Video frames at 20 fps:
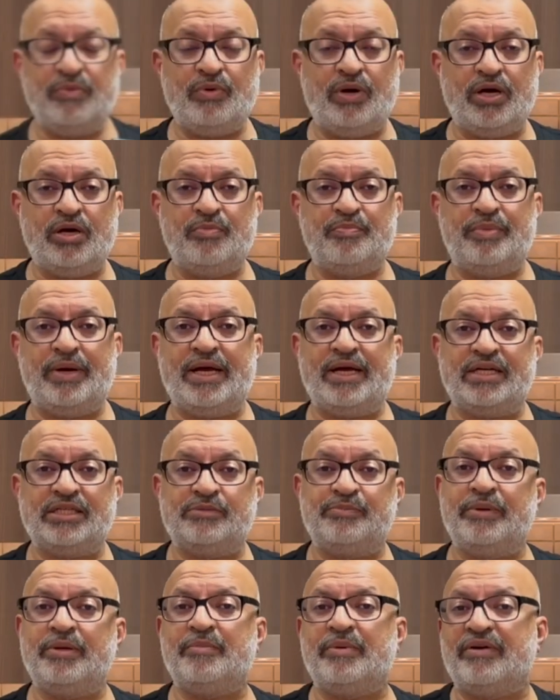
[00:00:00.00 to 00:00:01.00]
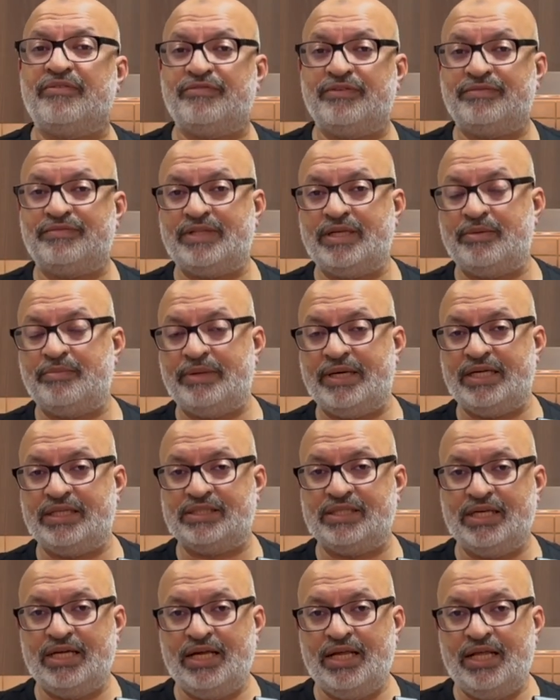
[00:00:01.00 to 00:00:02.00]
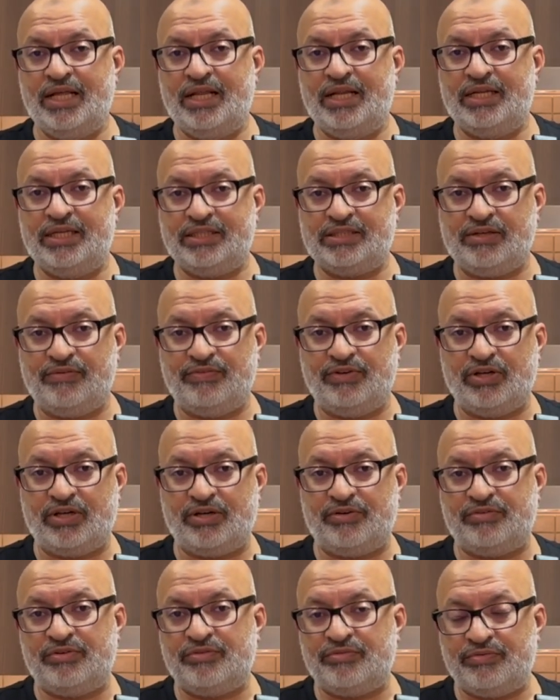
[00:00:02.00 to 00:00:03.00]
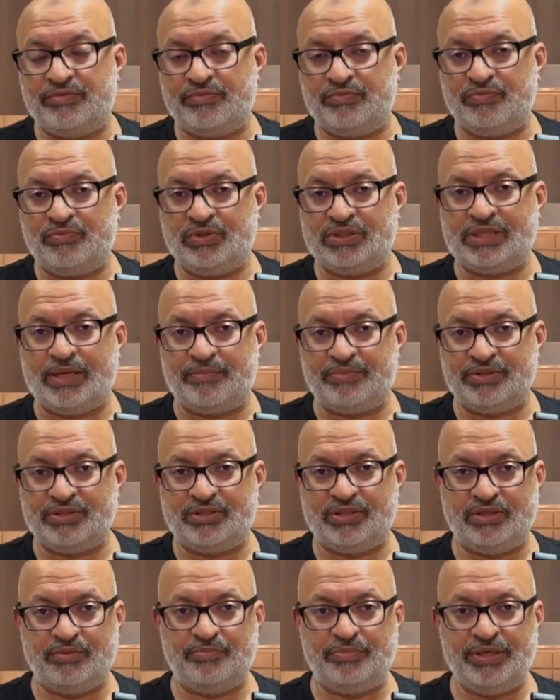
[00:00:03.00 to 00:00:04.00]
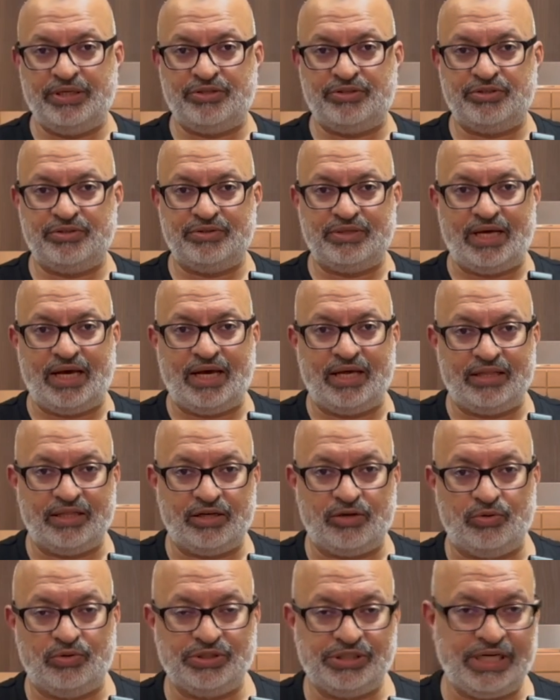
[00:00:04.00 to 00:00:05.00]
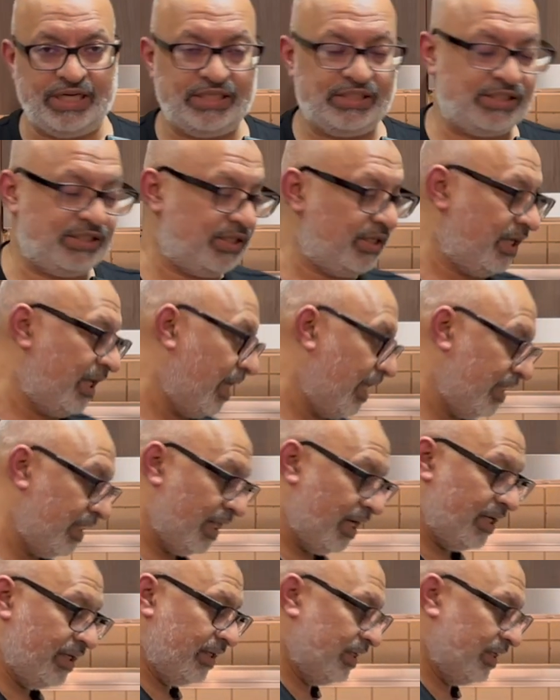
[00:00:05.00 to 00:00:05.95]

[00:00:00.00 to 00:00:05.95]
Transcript: welcome back. It's been about 15 minutes. Let's have a look at what's happened to the beetroot and the courgettes, and then